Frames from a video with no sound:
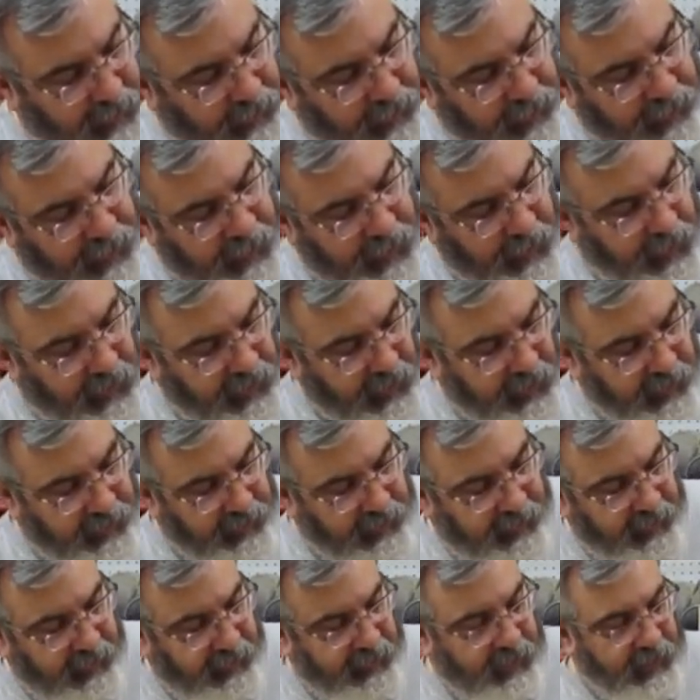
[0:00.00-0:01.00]
You know,
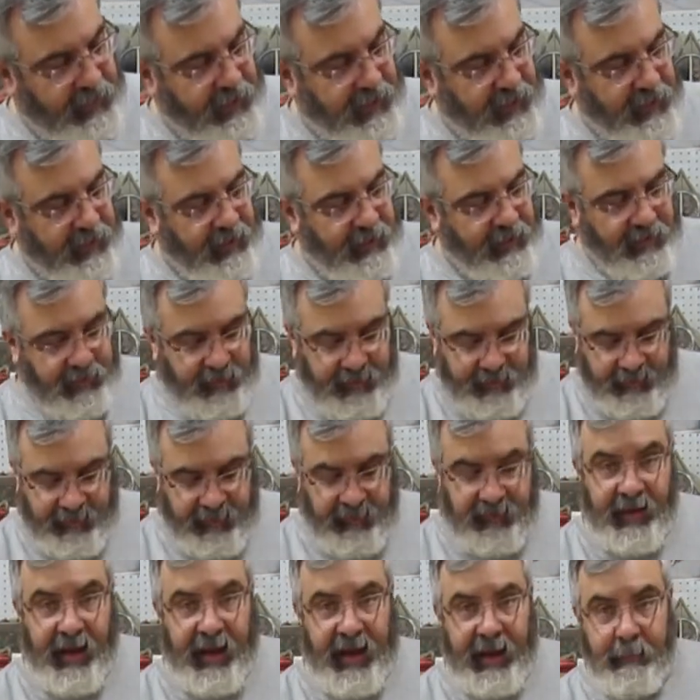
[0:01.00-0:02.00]
this is the
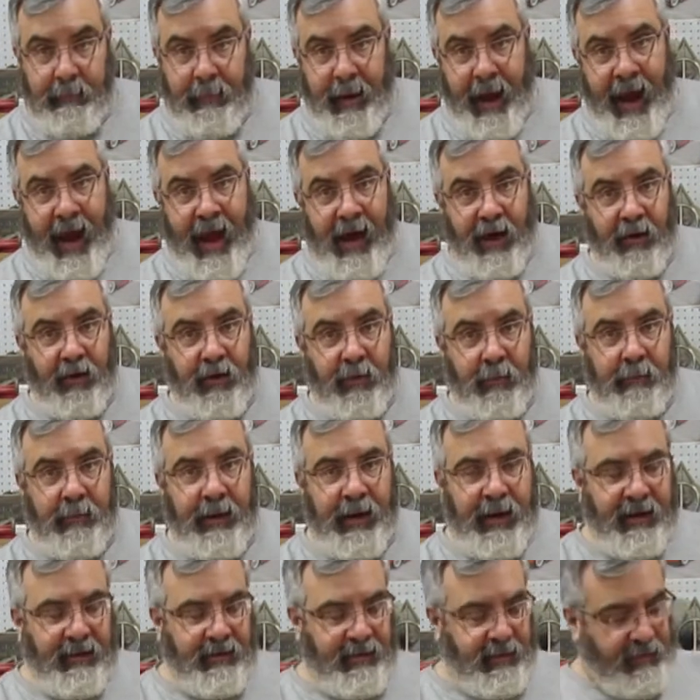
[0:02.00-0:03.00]
same pattern
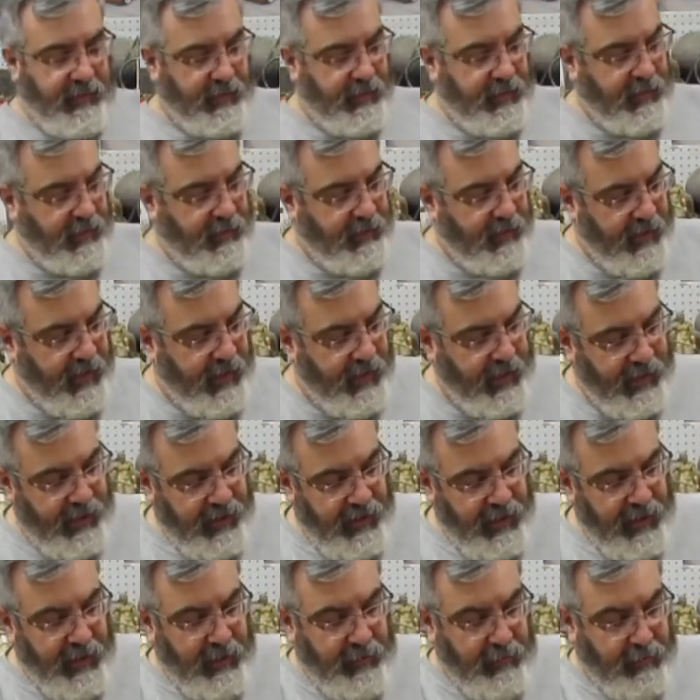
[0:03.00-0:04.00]
basically, right?
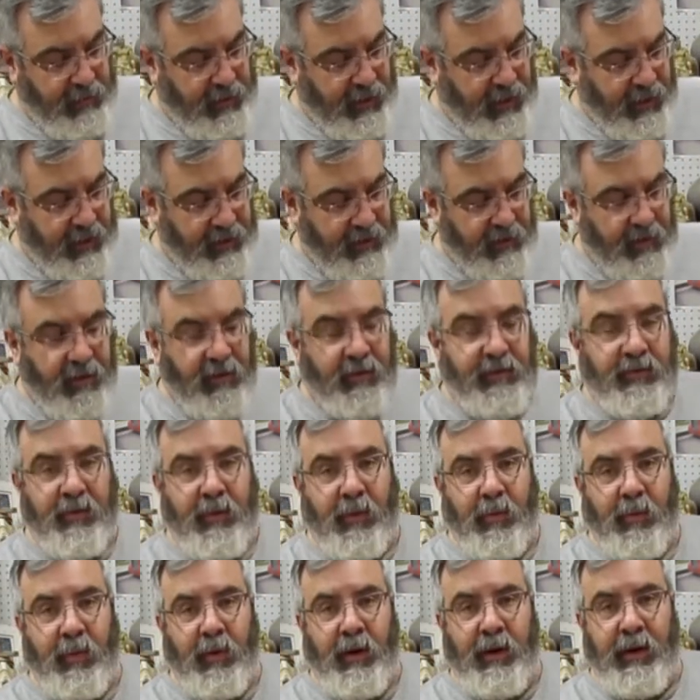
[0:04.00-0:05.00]
But I can
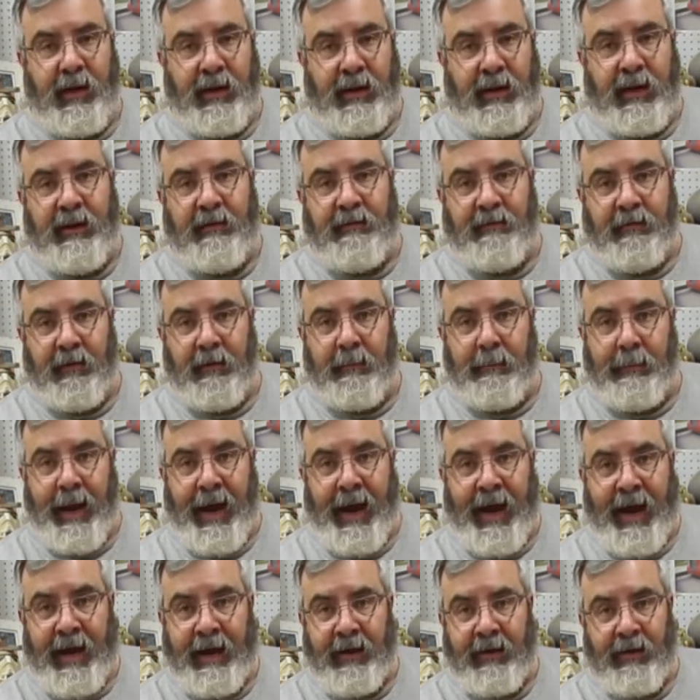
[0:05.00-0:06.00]
also run a different
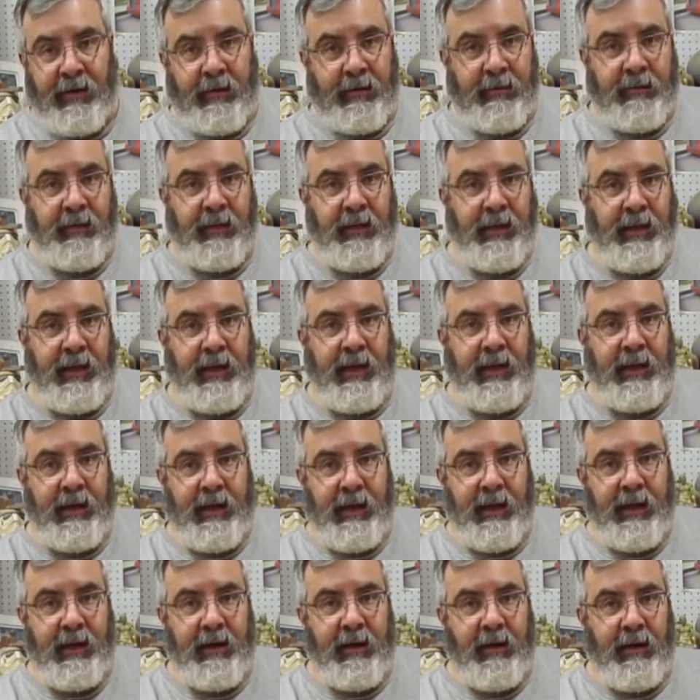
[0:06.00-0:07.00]
pattern
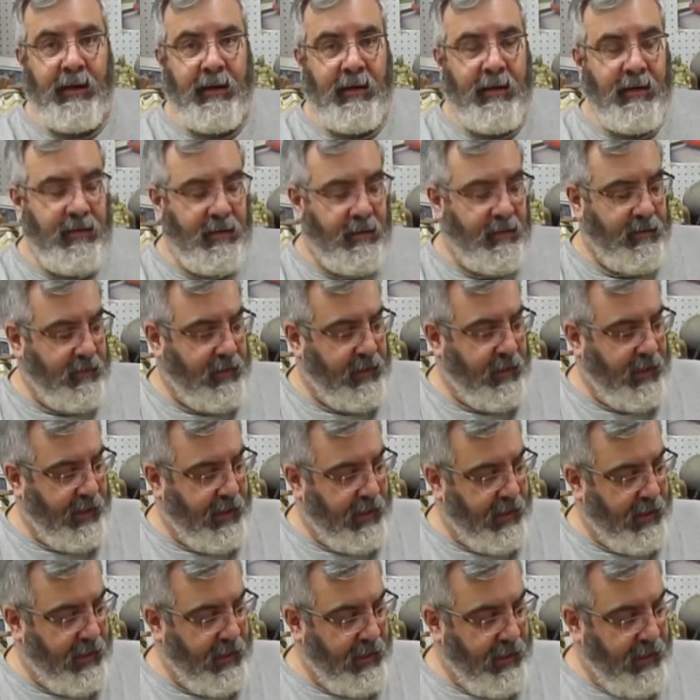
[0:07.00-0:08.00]
in here,
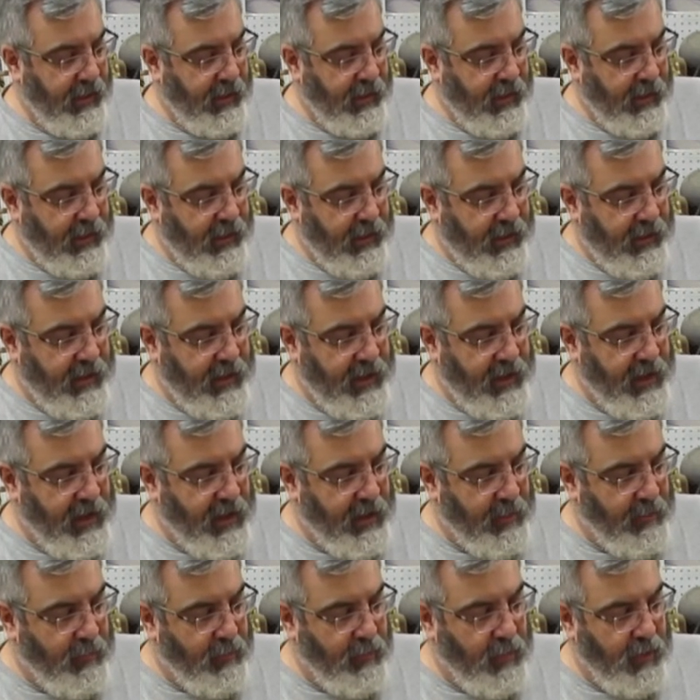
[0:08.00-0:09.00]
okay?
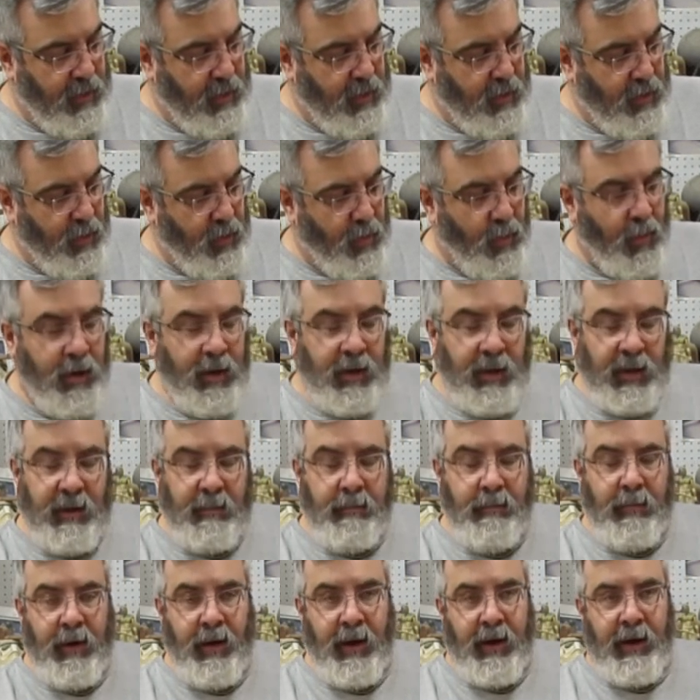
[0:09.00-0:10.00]
When
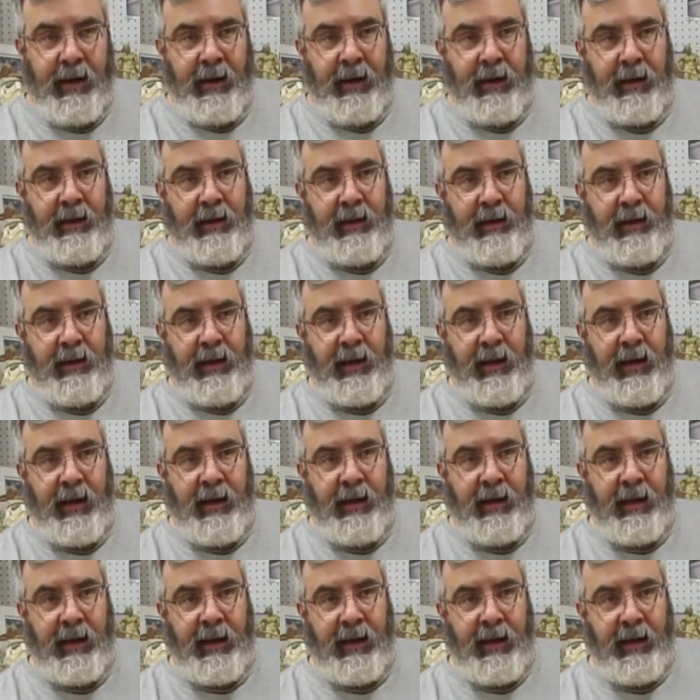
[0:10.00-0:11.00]
he bought it, he
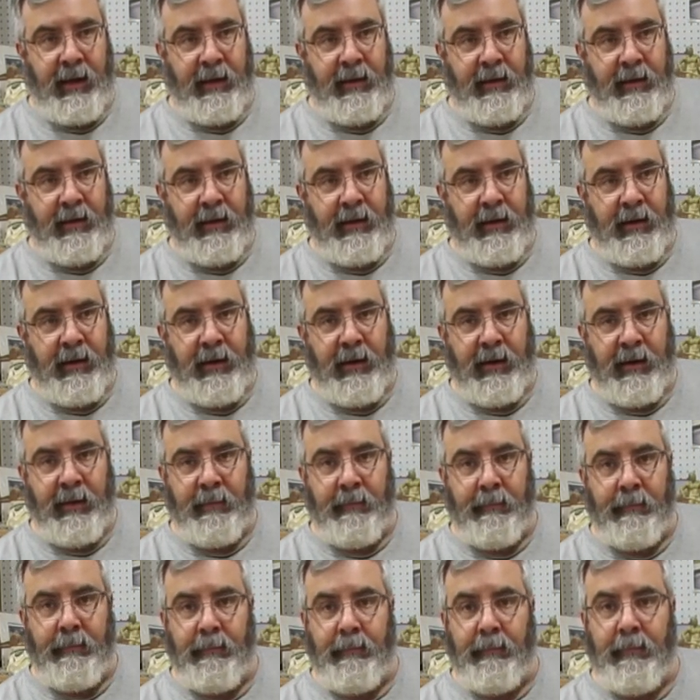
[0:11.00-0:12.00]
had
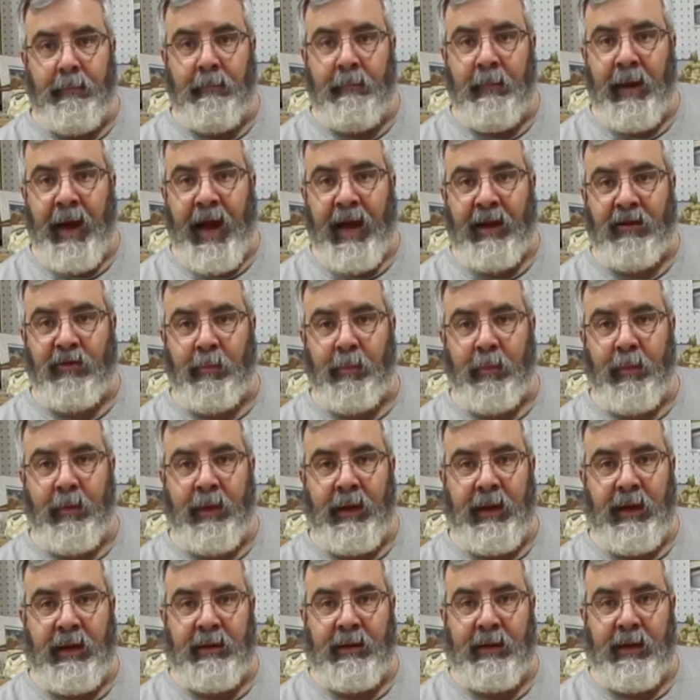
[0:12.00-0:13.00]
a match
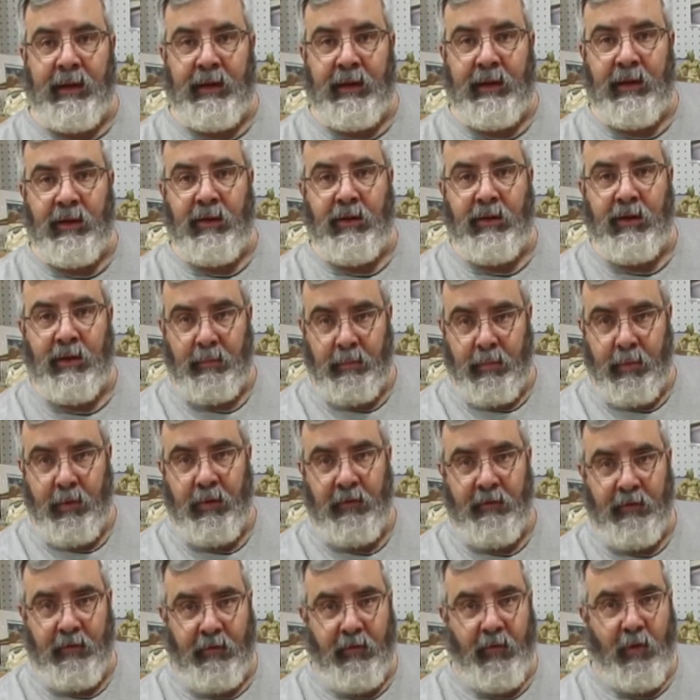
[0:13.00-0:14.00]
plate that you could
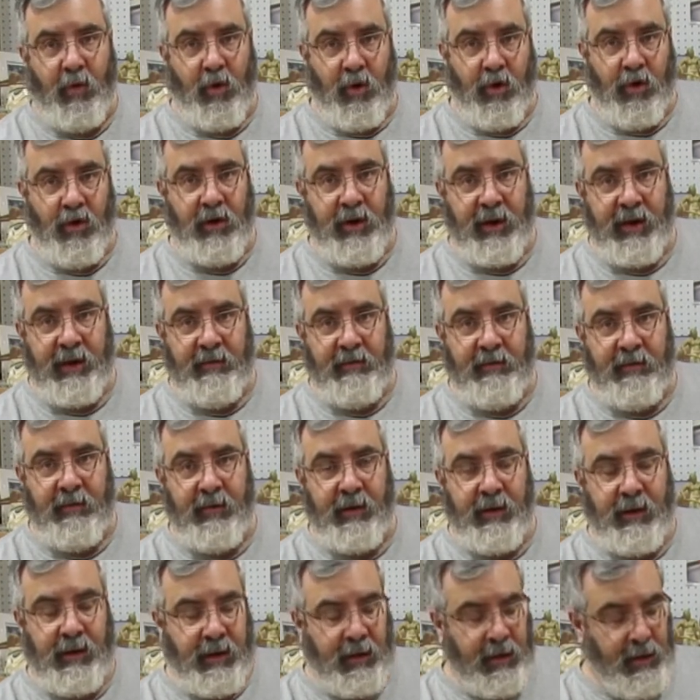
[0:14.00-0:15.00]
put 4
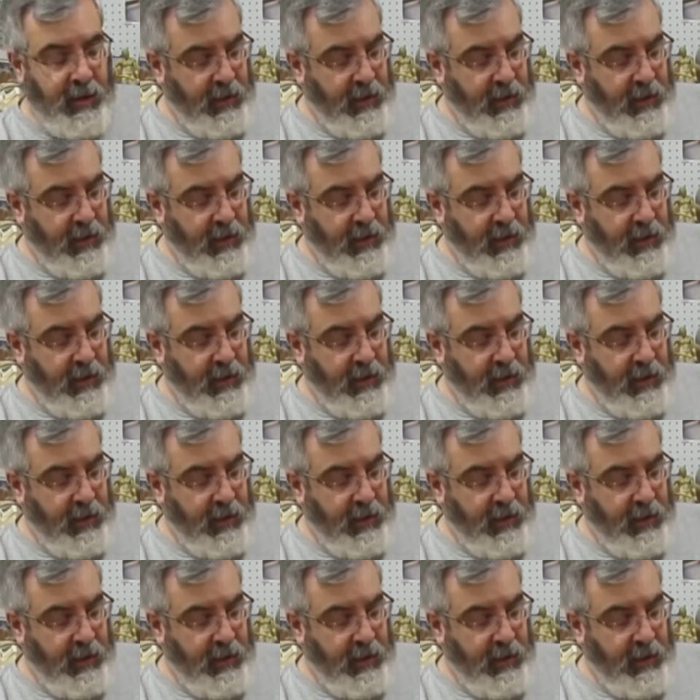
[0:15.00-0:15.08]
different